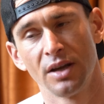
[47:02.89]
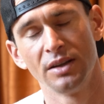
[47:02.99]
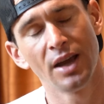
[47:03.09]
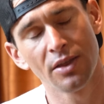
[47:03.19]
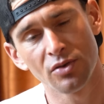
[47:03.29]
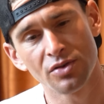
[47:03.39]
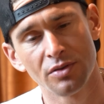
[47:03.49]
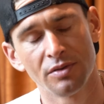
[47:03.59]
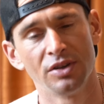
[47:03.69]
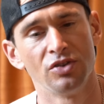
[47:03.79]
And yeah, there are
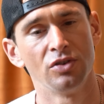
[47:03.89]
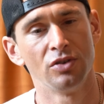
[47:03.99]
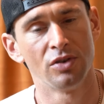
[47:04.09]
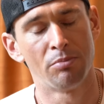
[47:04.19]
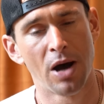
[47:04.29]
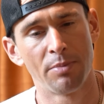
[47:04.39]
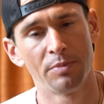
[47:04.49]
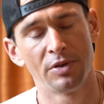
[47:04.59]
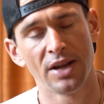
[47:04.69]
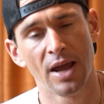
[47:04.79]
certain things you can do to mop up
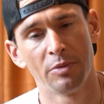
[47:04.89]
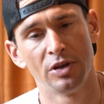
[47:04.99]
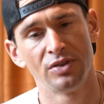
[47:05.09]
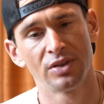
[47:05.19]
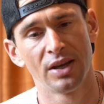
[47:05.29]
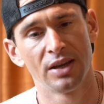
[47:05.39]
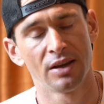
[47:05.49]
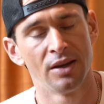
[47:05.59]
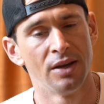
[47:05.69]
the damage, like